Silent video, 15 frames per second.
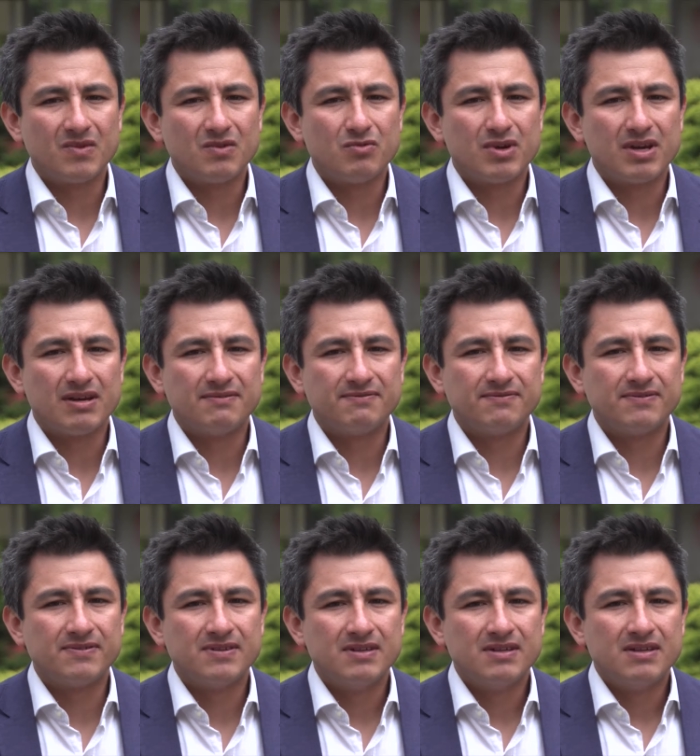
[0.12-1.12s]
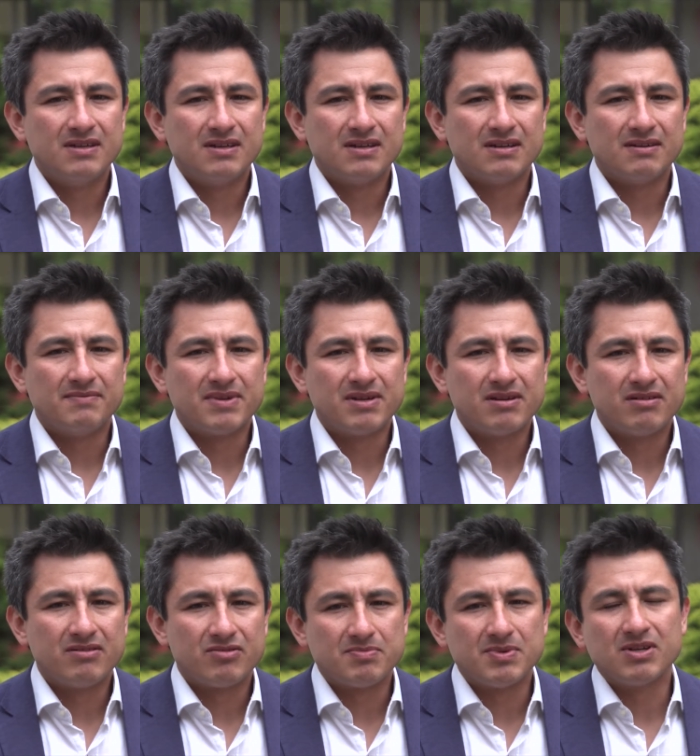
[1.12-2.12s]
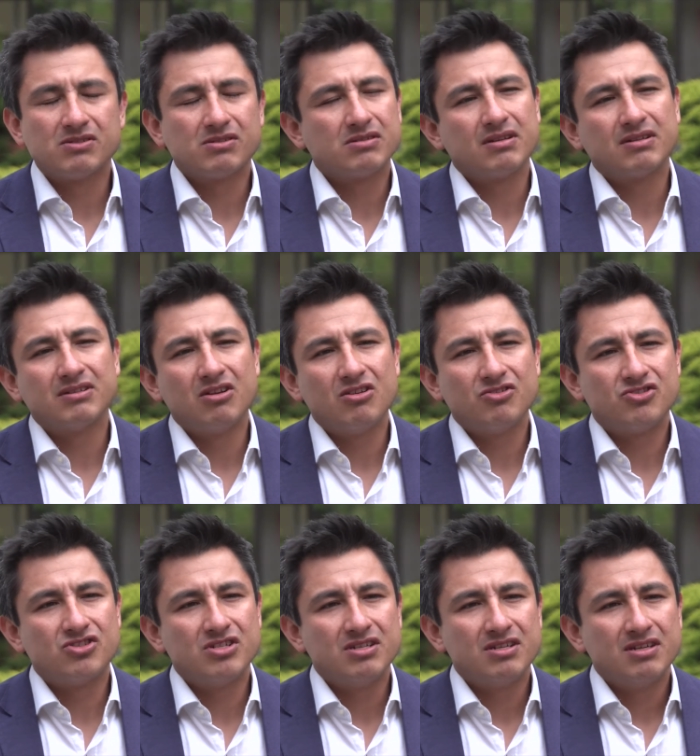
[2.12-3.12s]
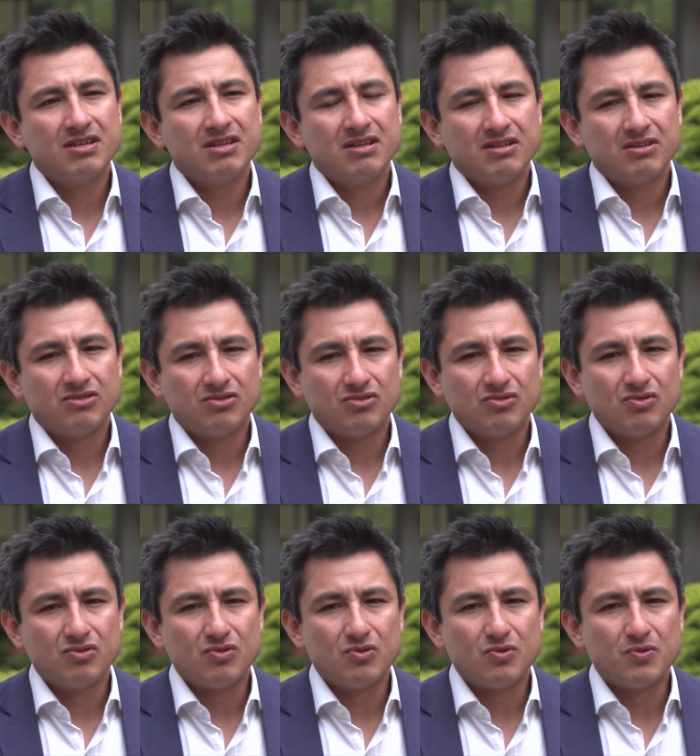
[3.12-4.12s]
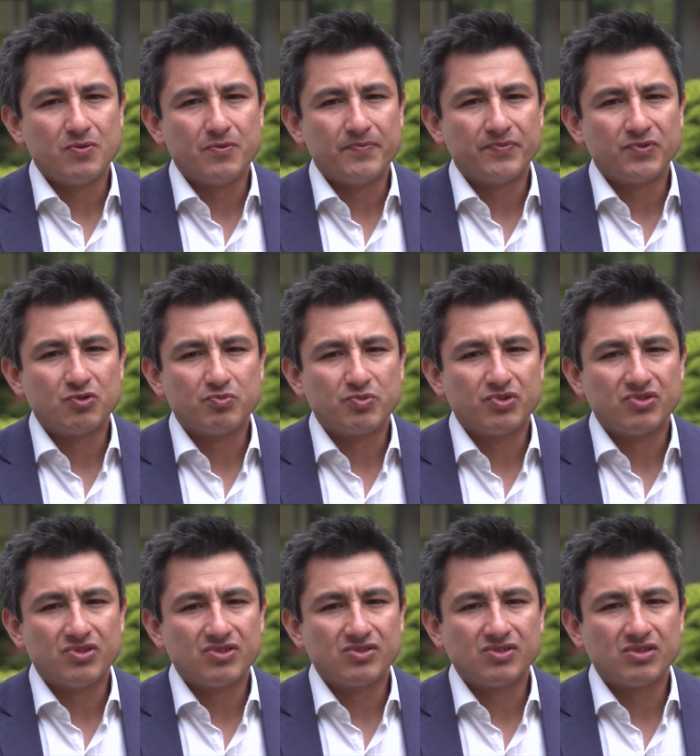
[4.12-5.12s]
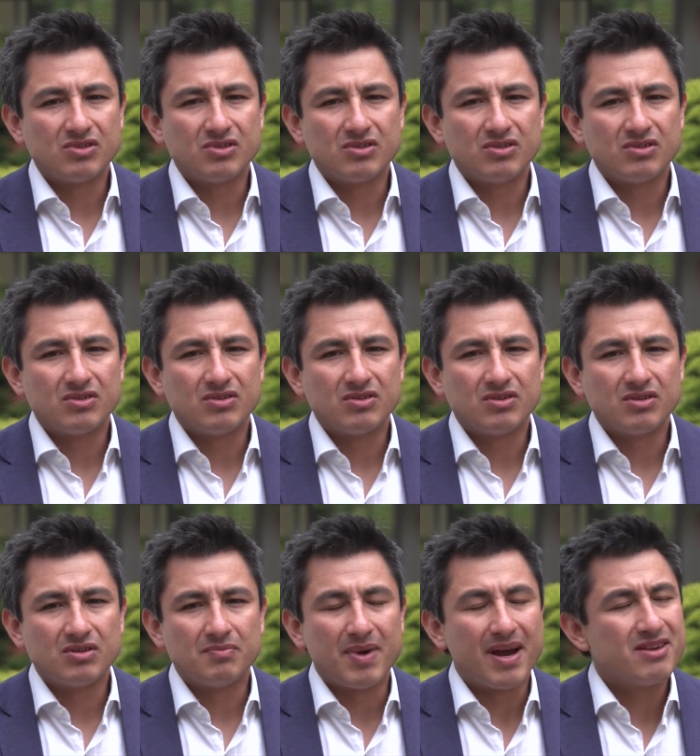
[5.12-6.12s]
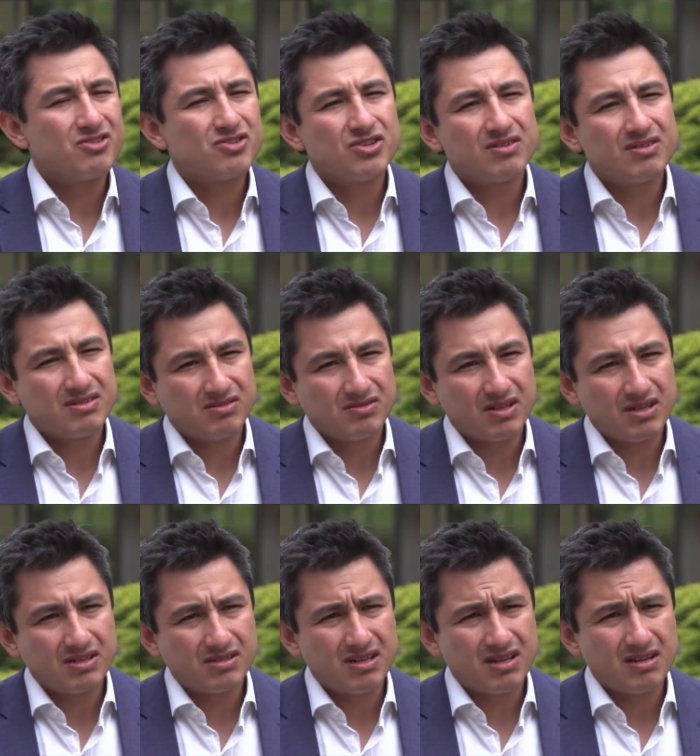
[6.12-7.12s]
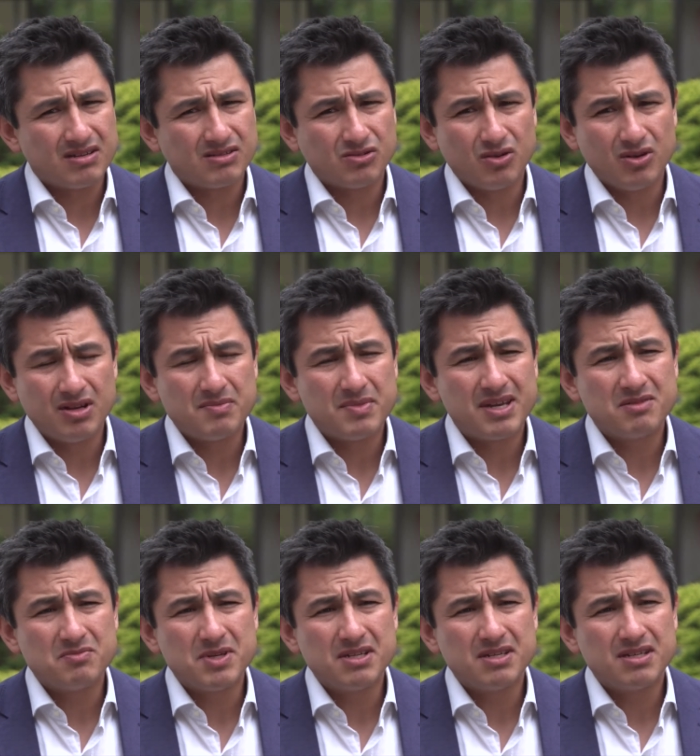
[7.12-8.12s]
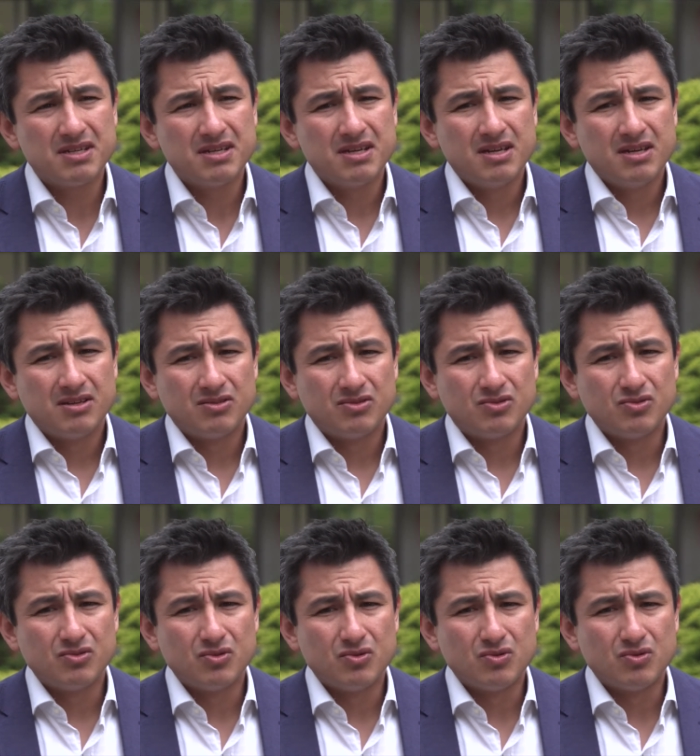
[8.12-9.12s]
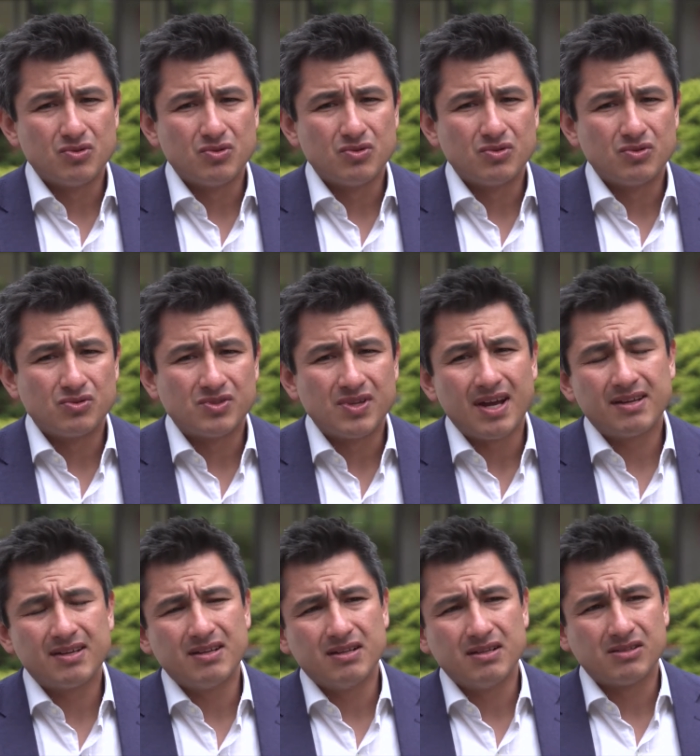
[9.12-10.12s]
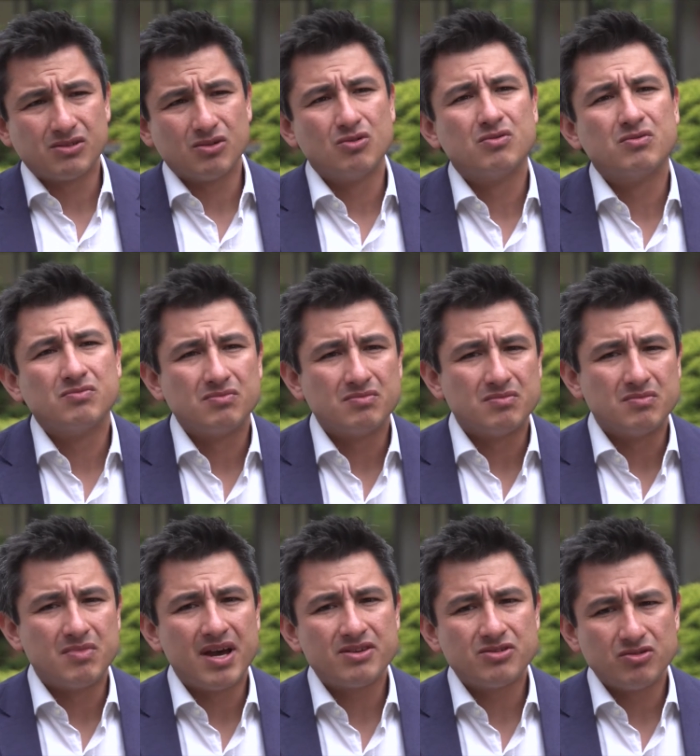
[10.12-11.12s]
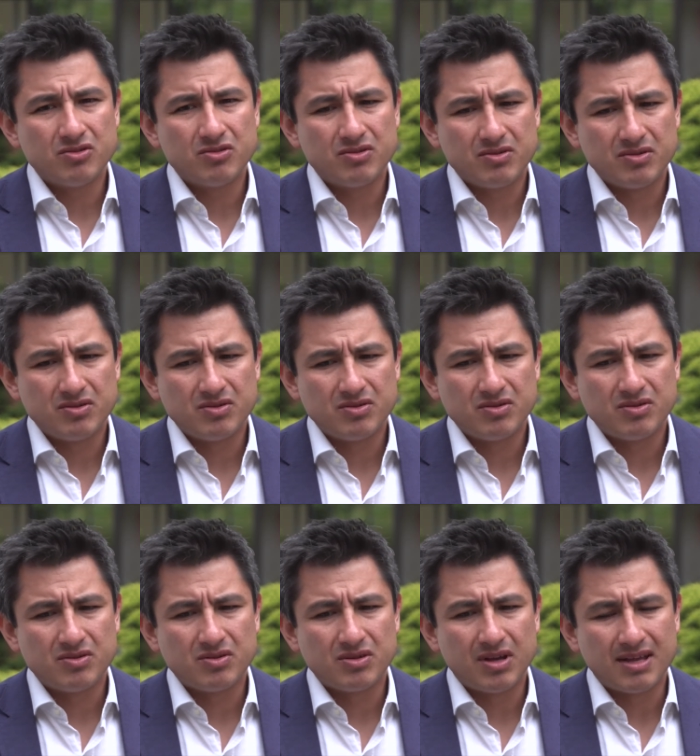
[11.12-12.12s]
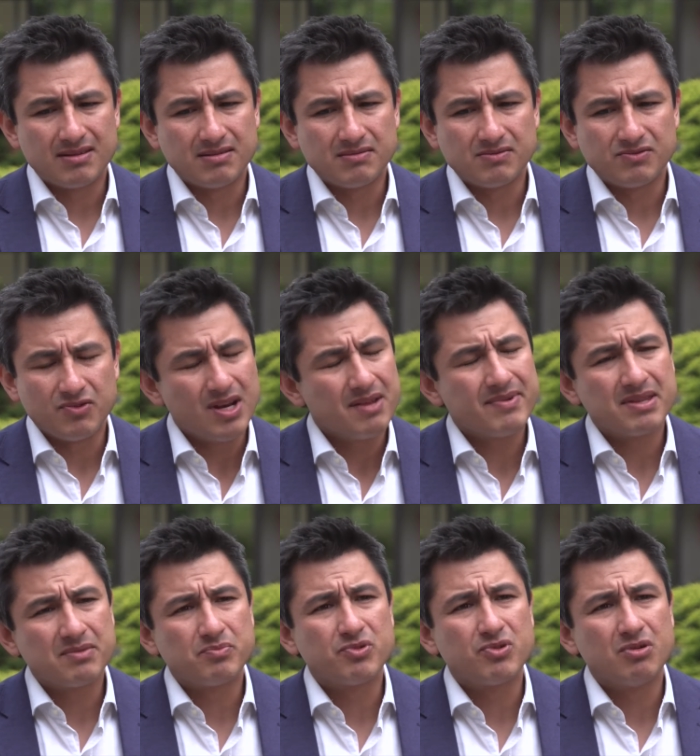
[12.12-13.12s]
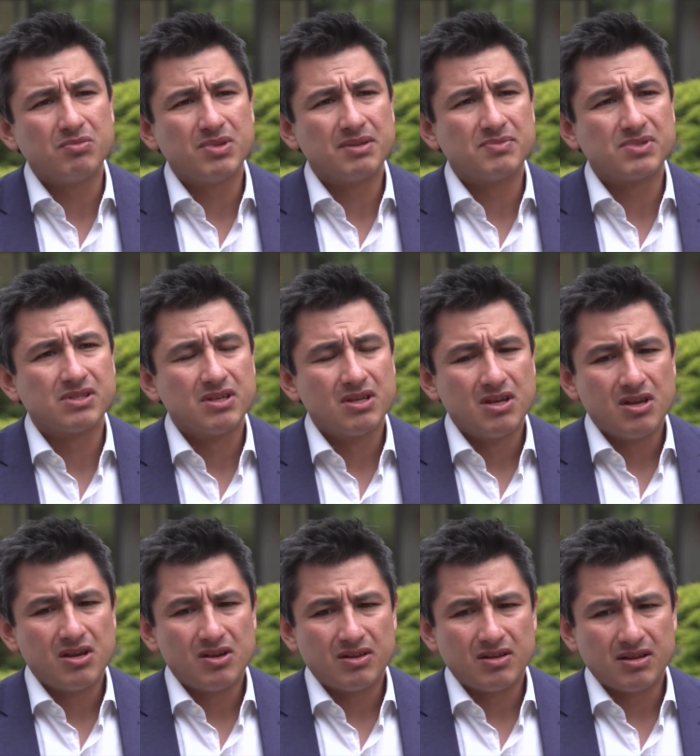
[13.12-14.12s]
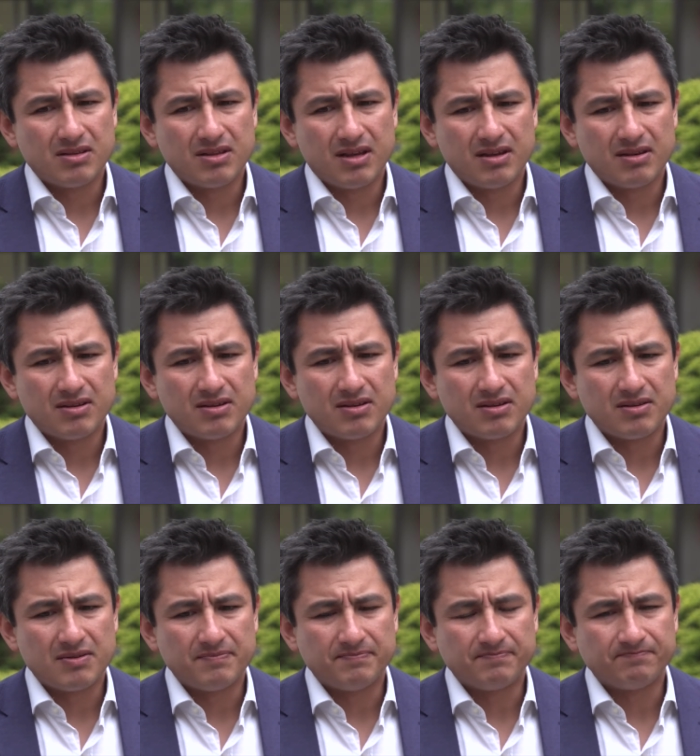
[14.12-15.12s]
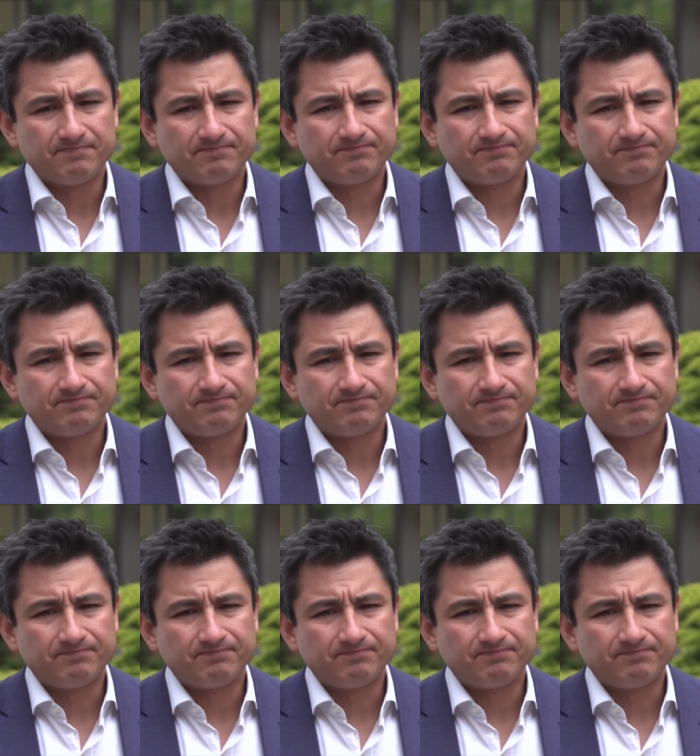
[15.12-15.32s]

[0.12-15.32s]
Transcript: we have a very robust technology to, to produce uh, biochars as a soil amendment to tackle some major uh, and relevant problems that are um,